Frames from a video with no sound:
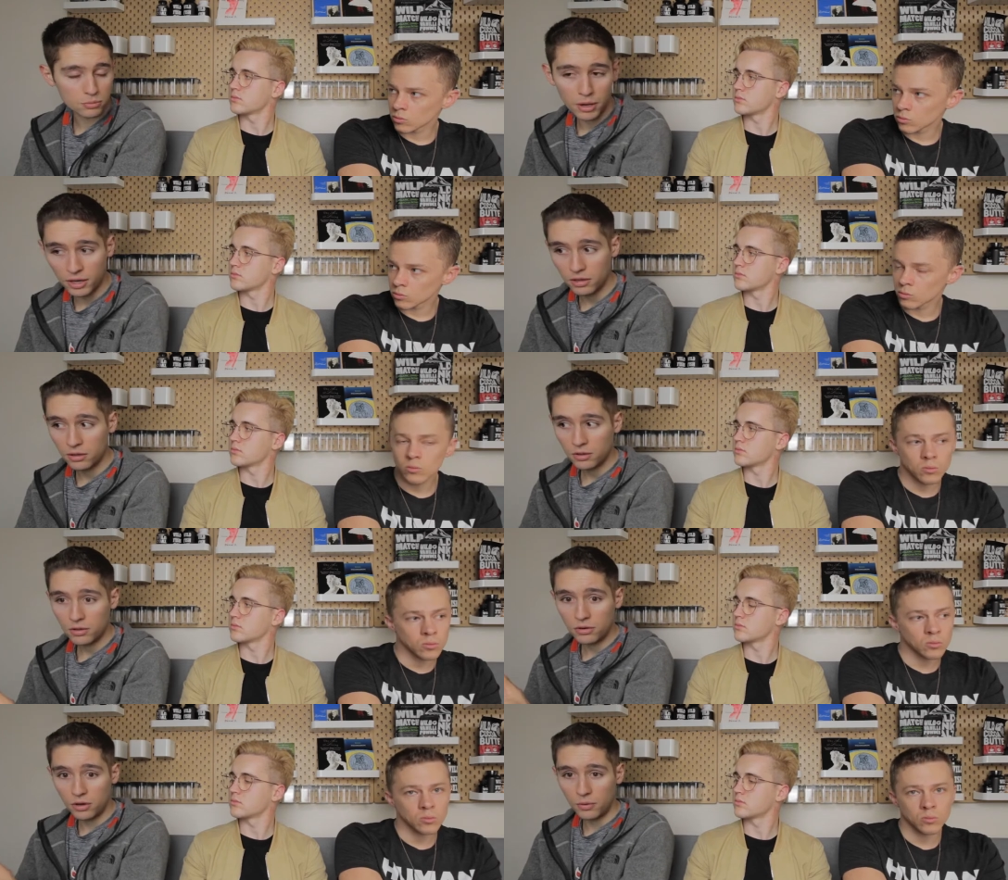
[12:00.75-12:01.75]
Speaker 1: is by
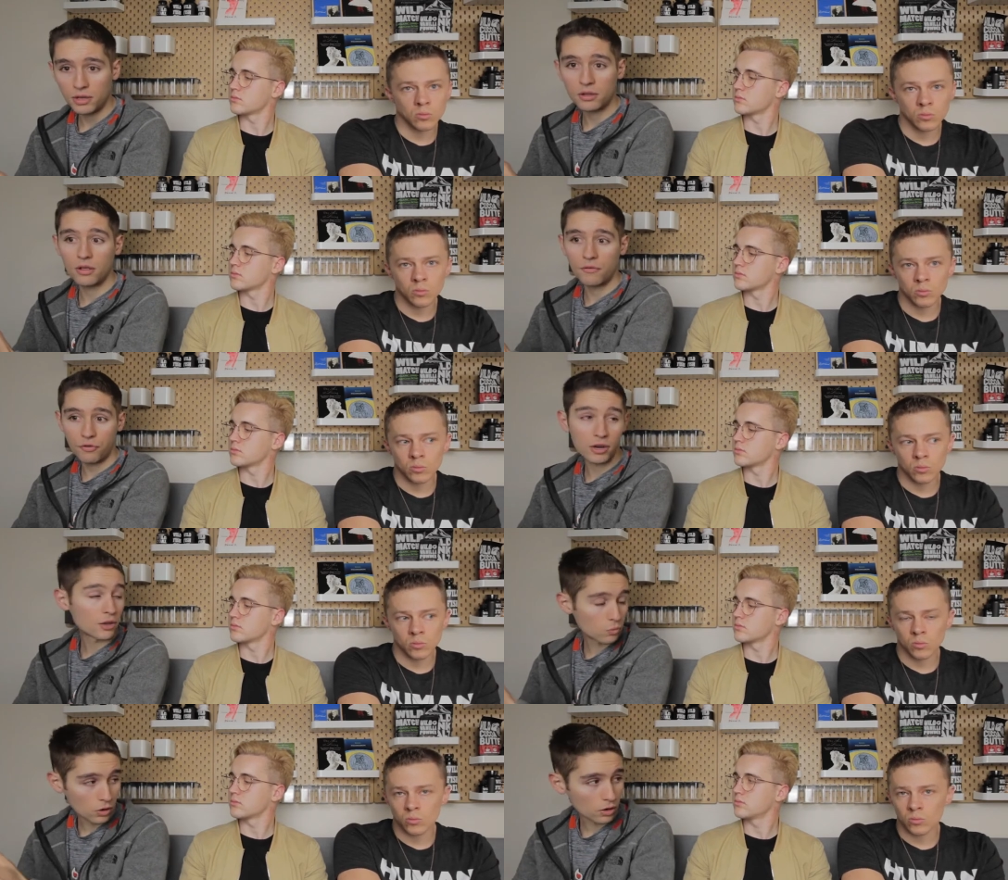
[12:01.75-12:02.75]
doing the
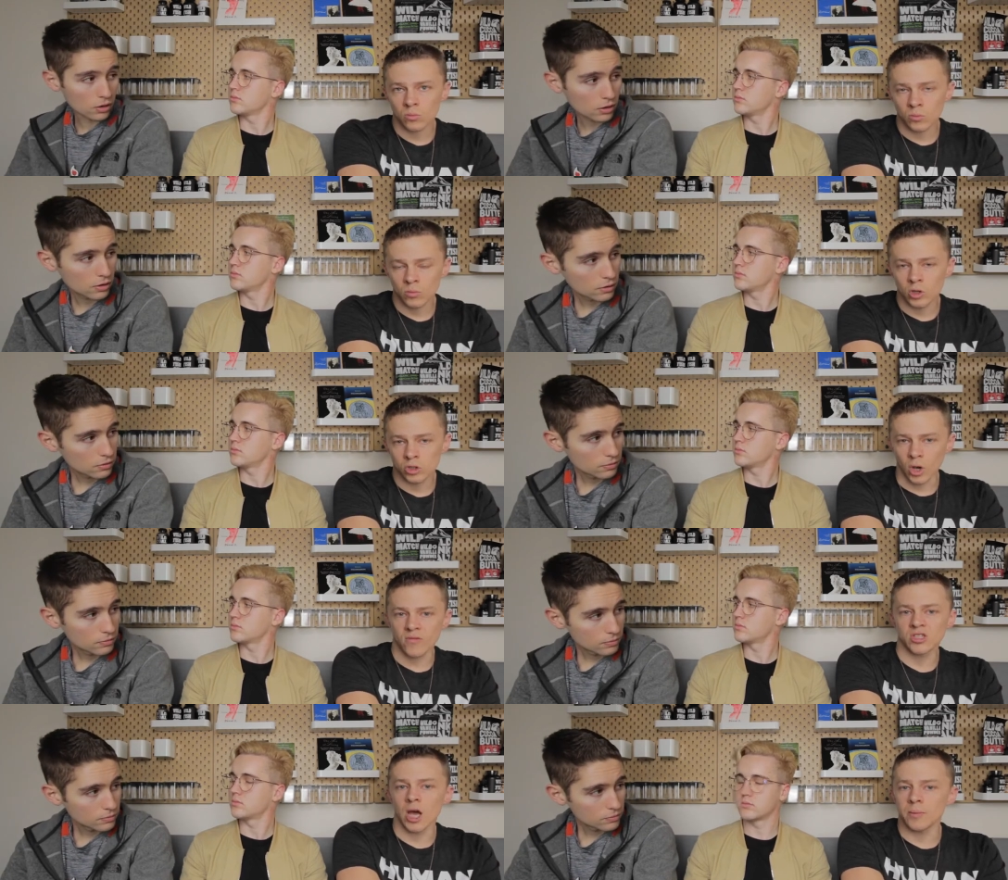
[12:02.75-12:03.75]
freaking work. So
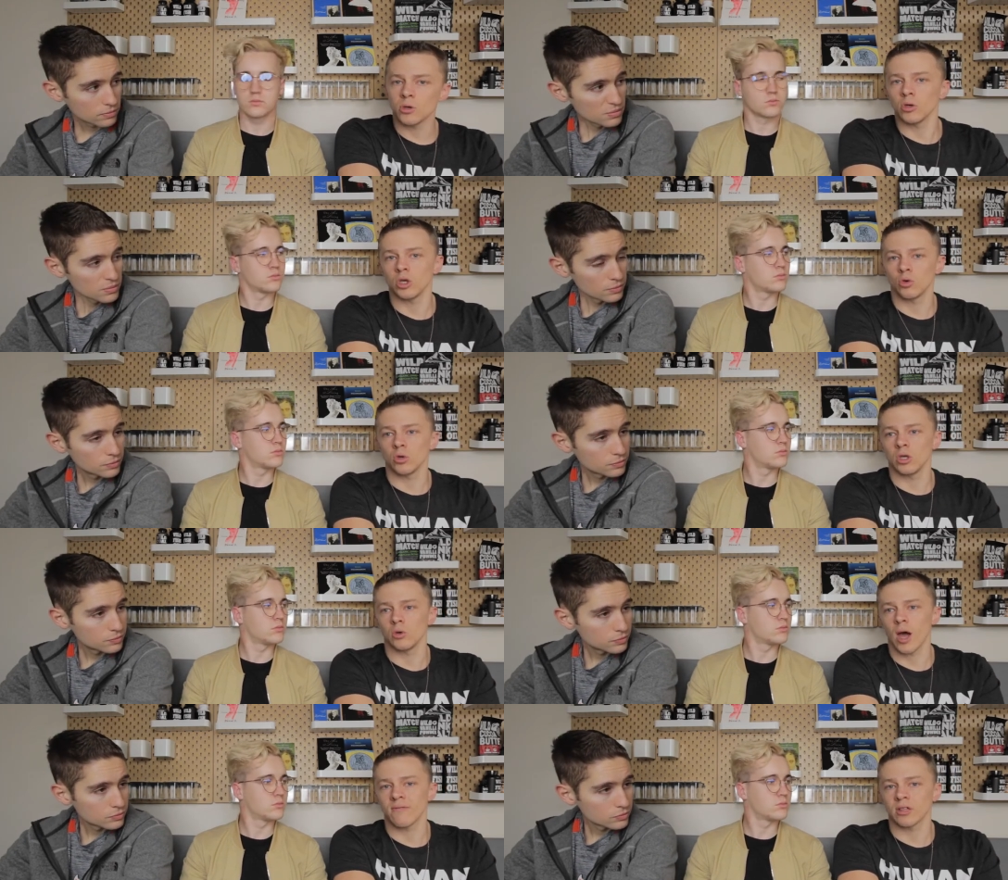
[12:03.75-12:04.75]
every time you you you
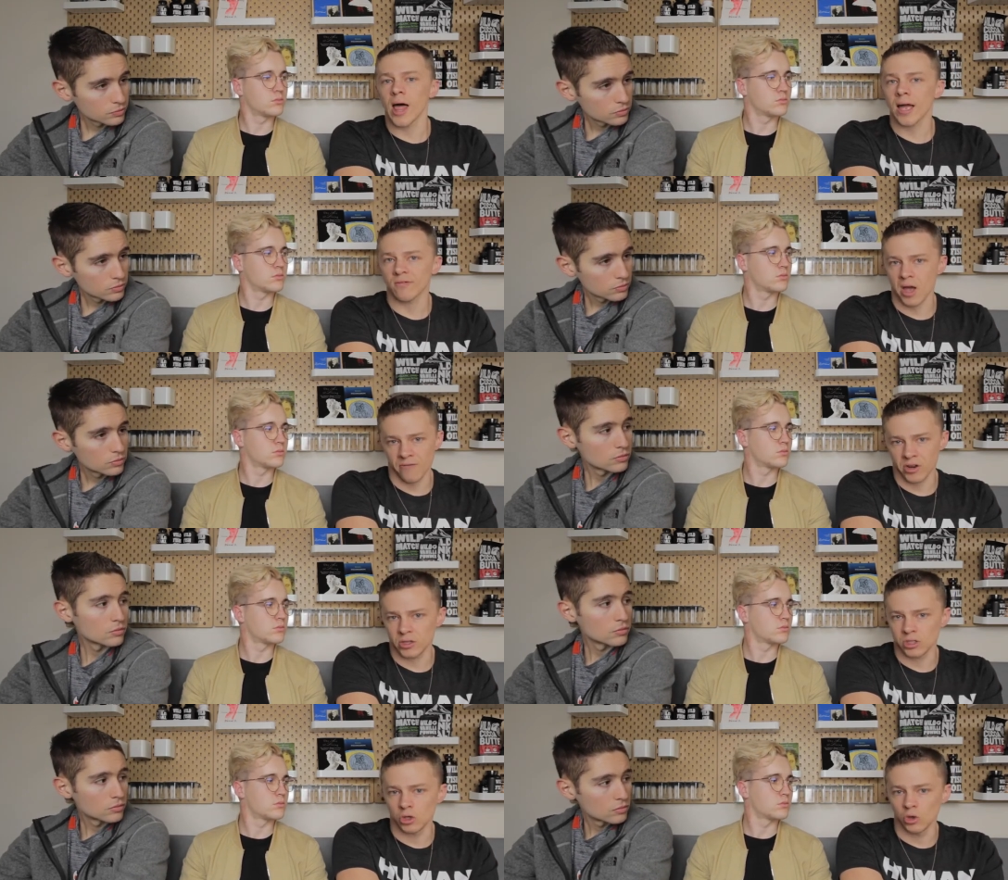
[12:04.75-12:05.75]
have a lack of
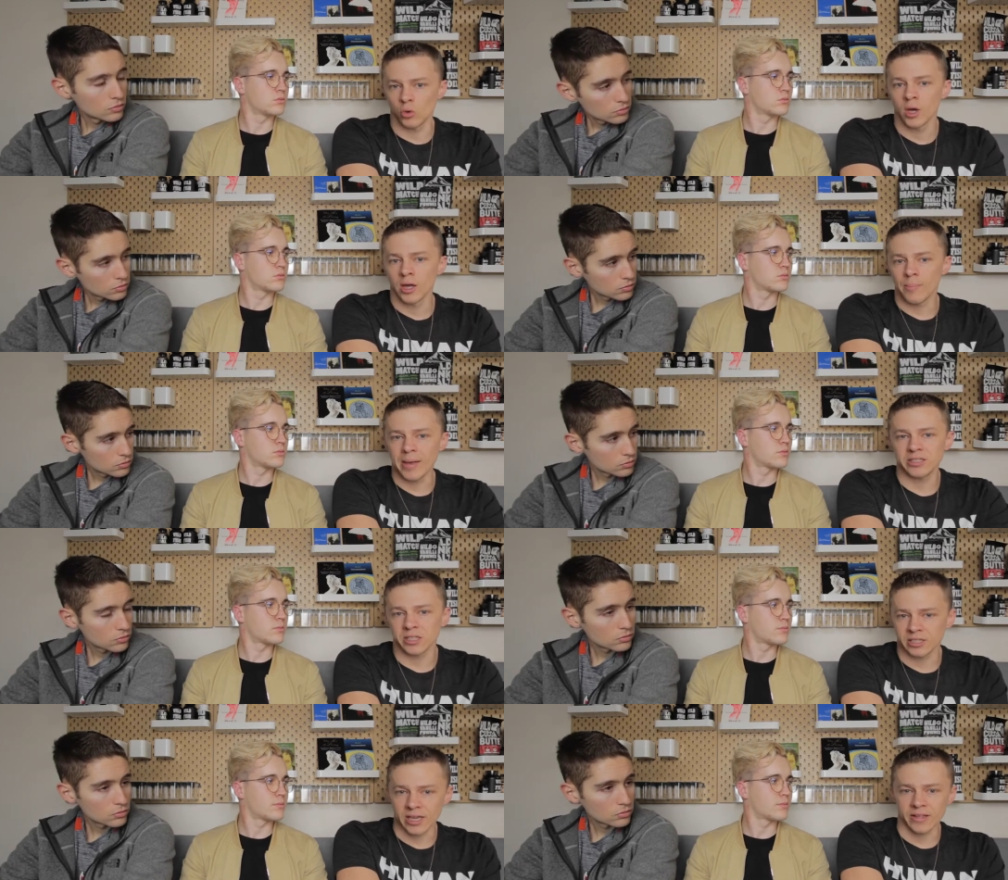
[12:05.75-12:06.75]
confidence, you
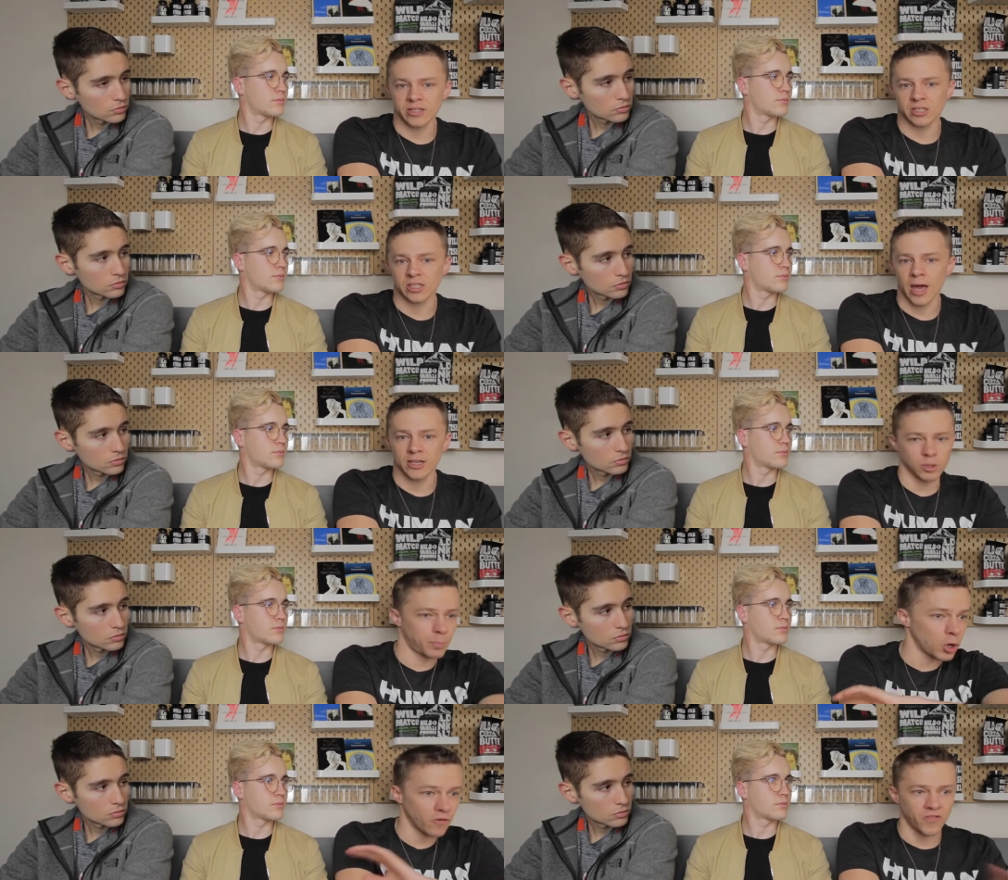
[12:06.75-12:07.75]
basically take that as a sign as a
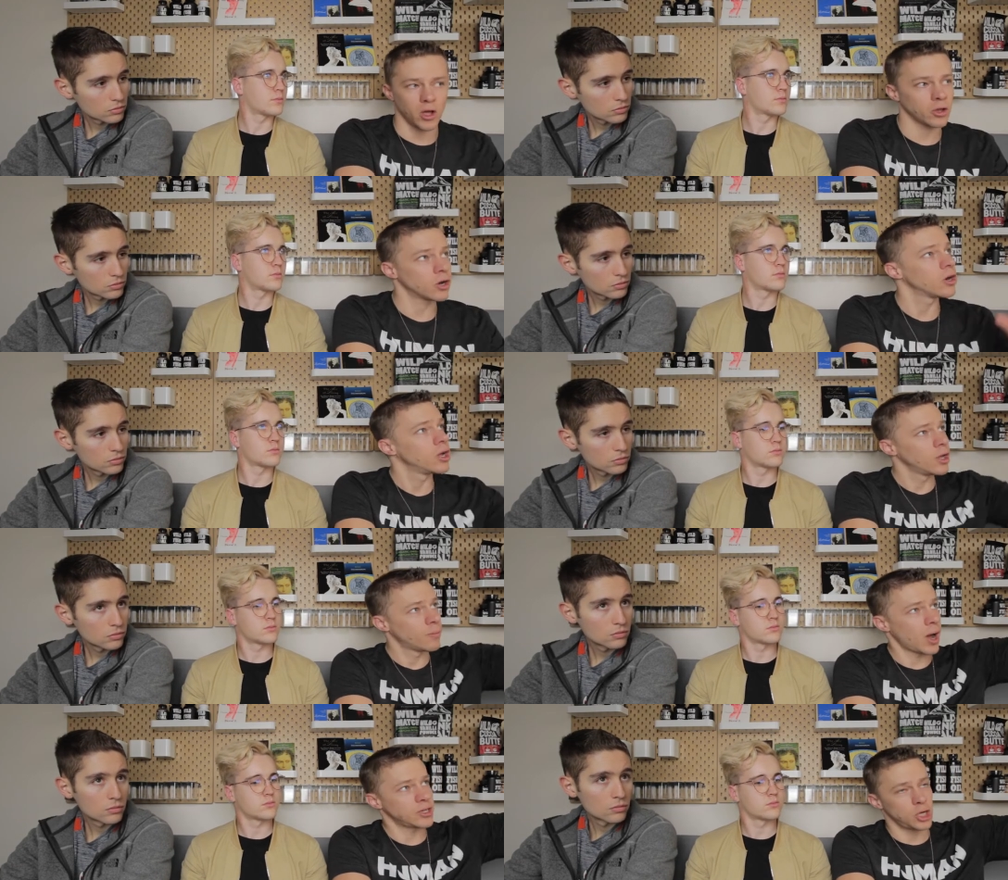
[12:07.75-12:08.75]
pure failure
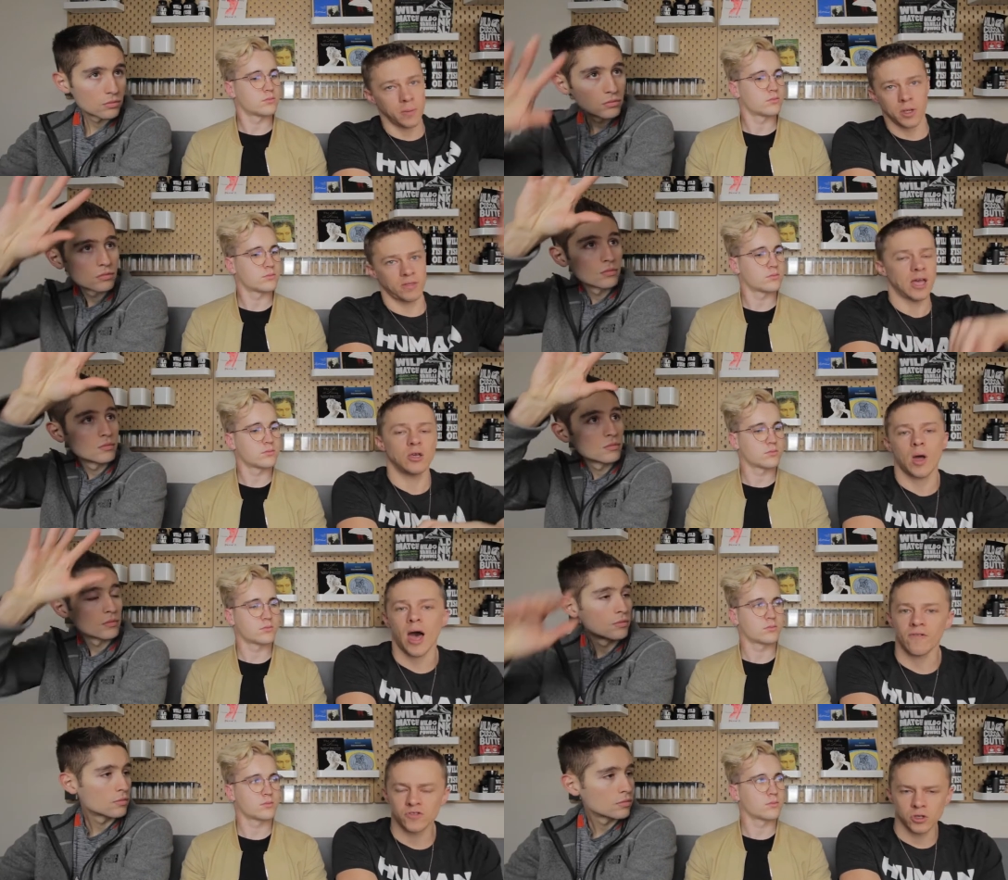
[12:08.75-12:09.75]
by jamming that you
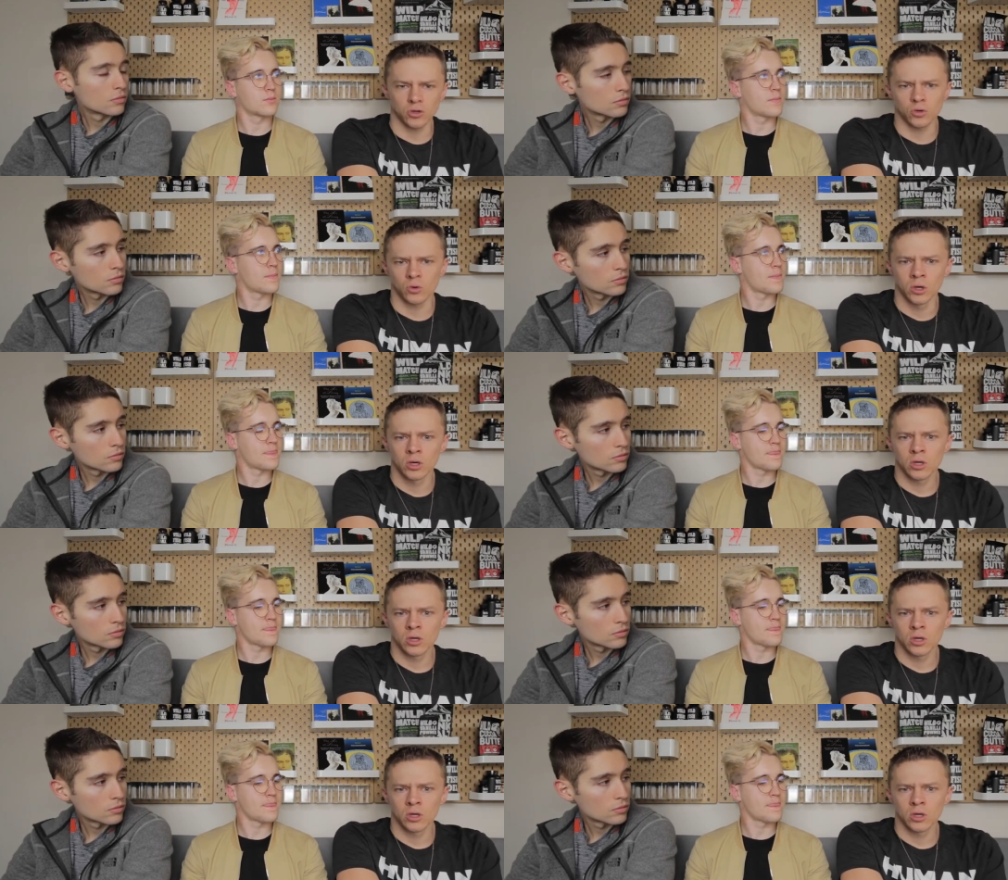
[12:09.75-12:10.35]
have to